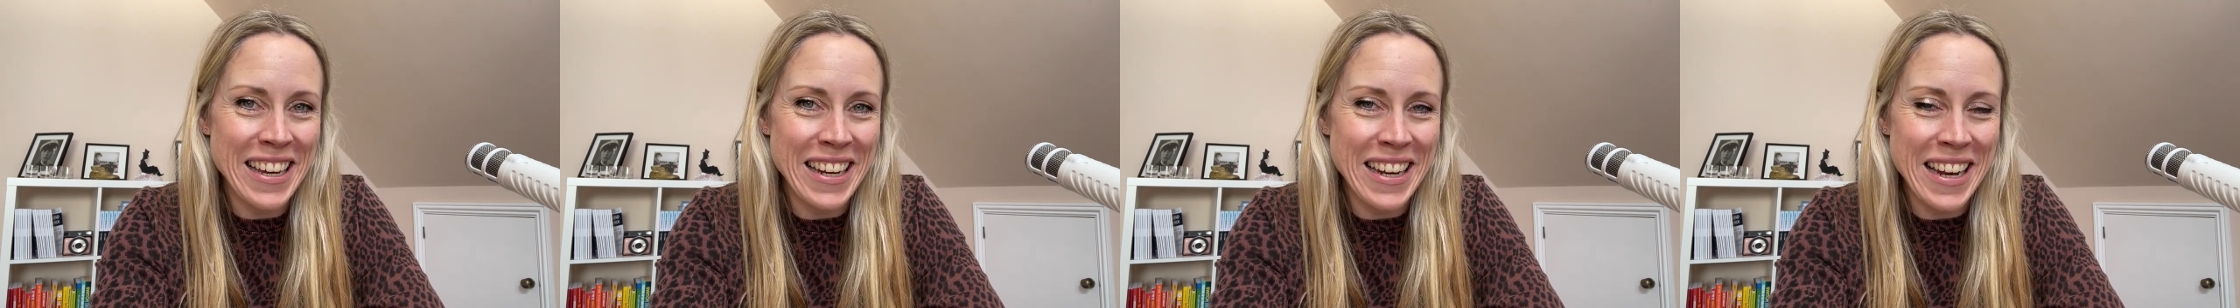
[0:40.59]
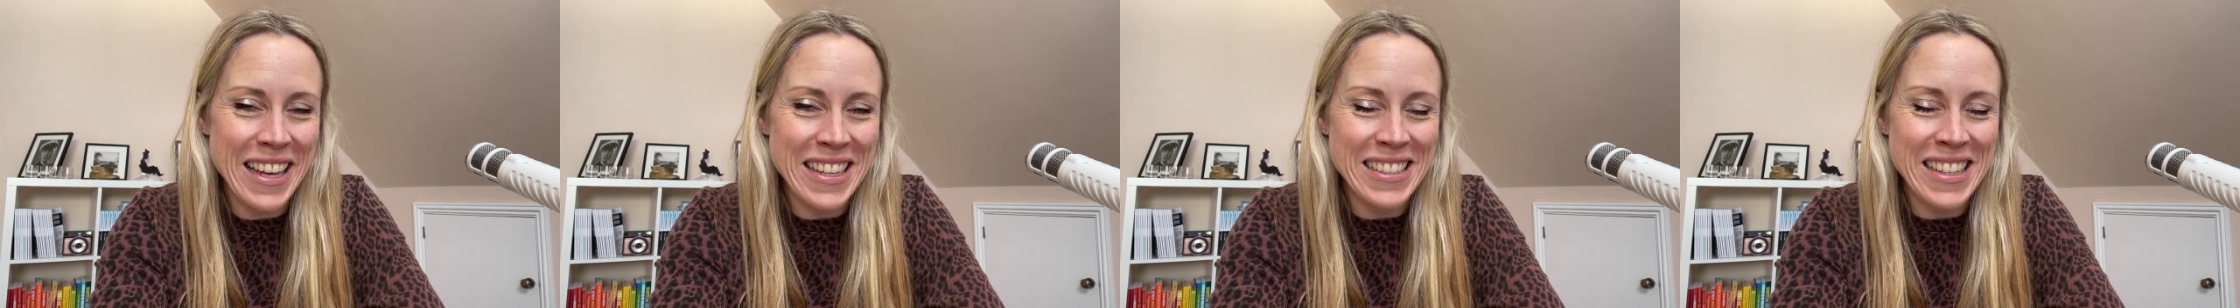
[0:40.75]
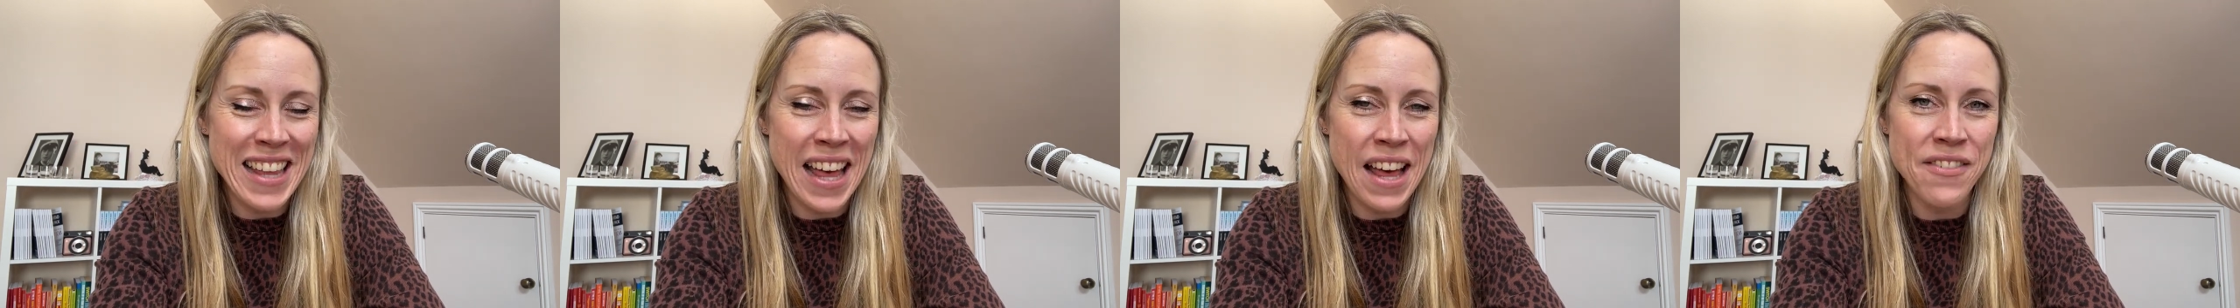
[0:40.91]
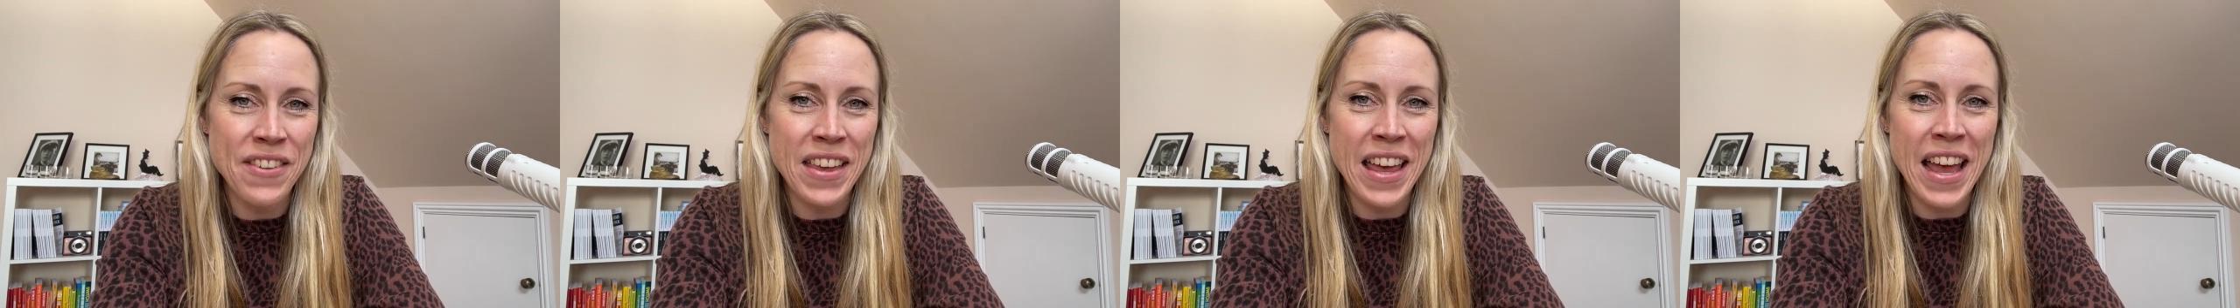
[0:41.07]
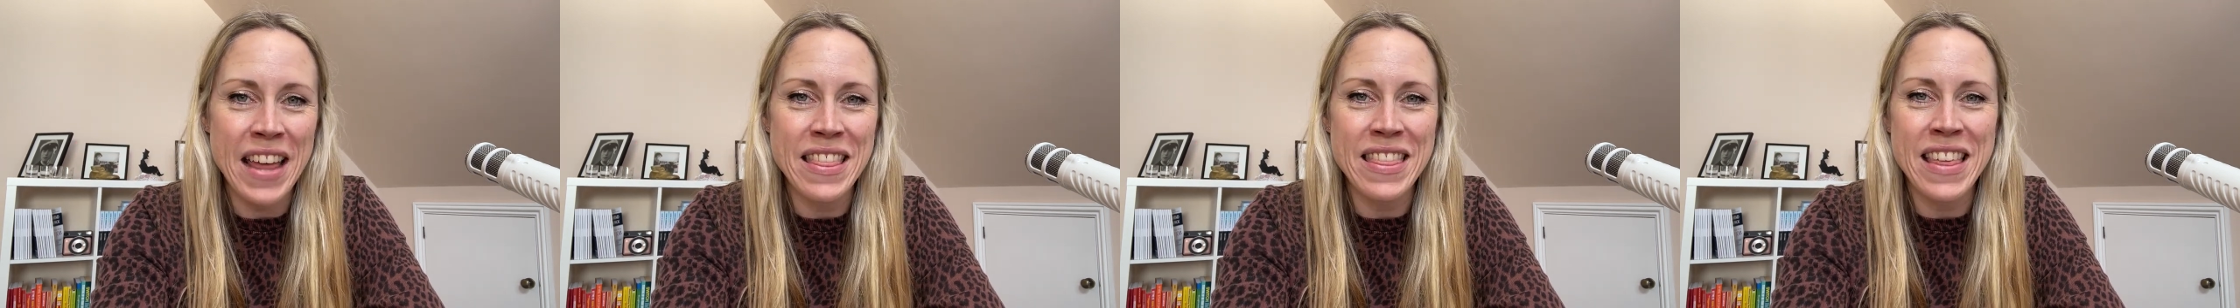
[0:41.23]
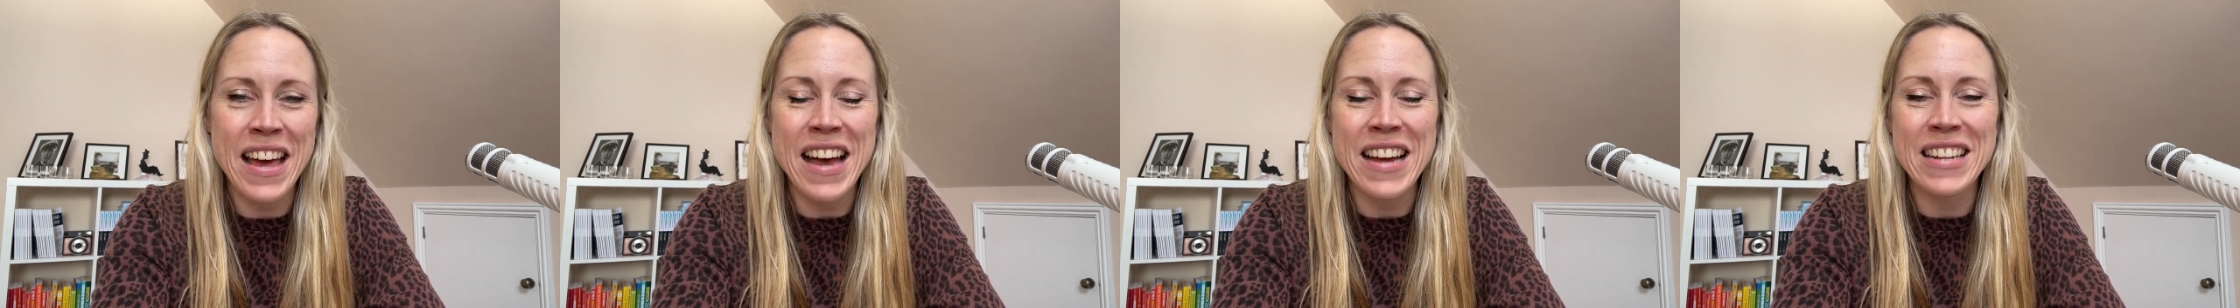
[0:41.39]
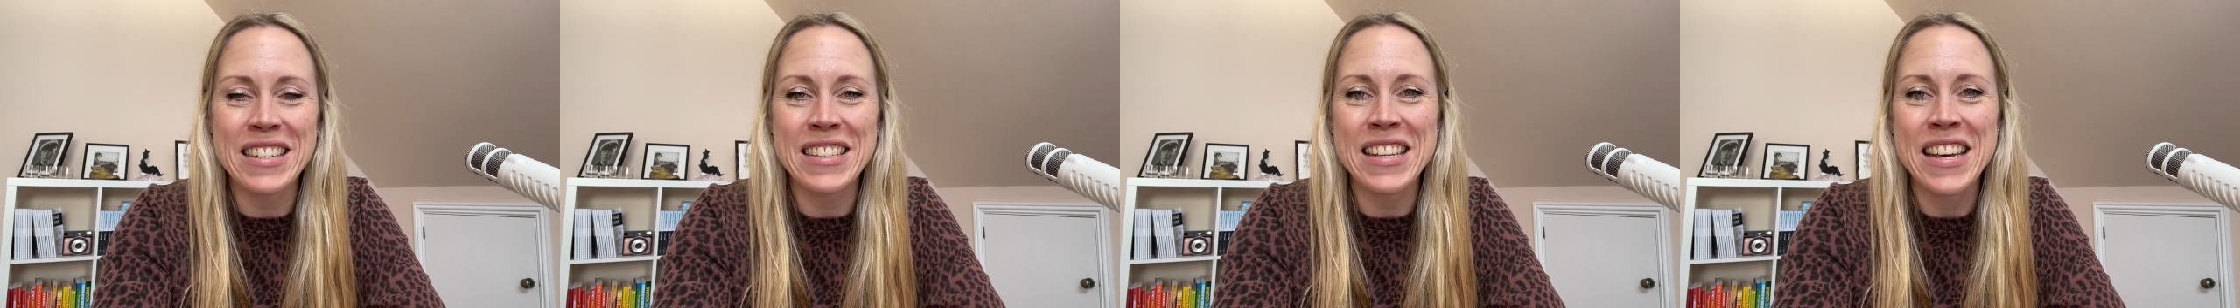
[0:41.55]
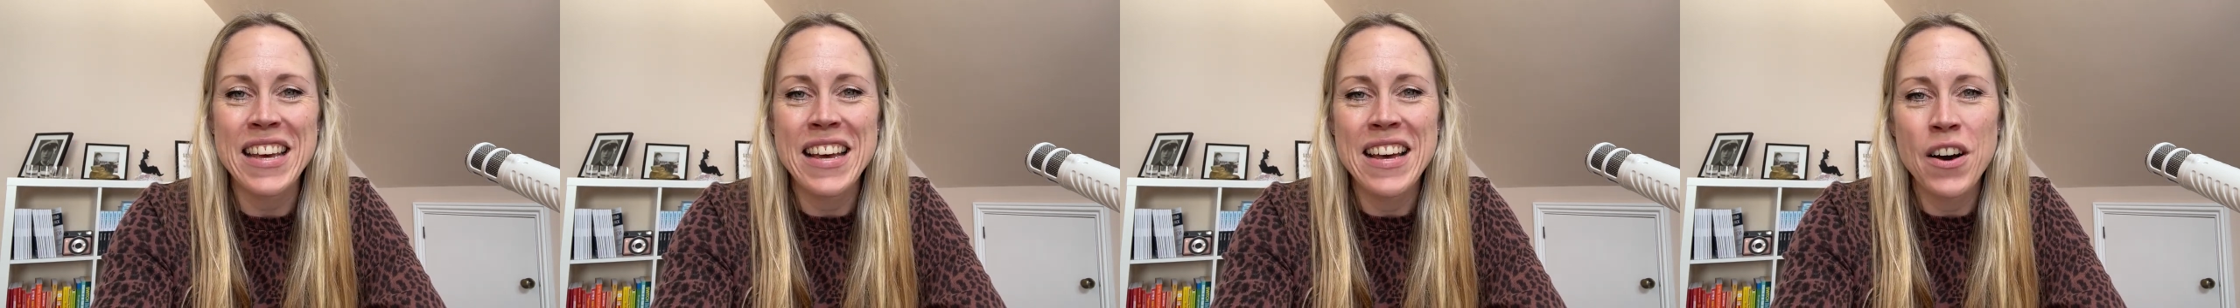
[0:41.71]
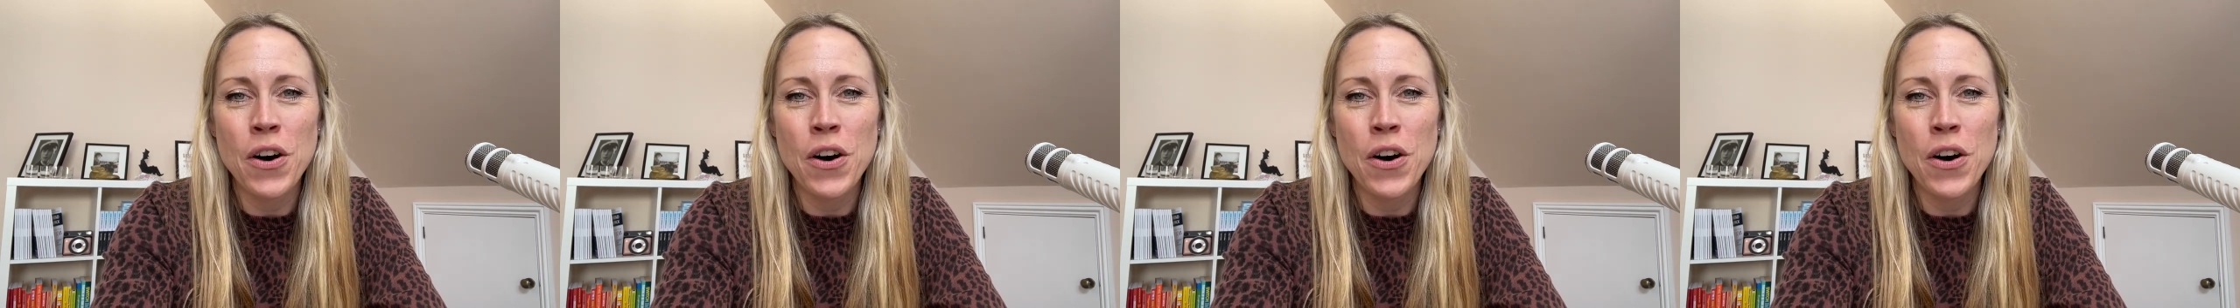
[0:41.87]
let's caveat that,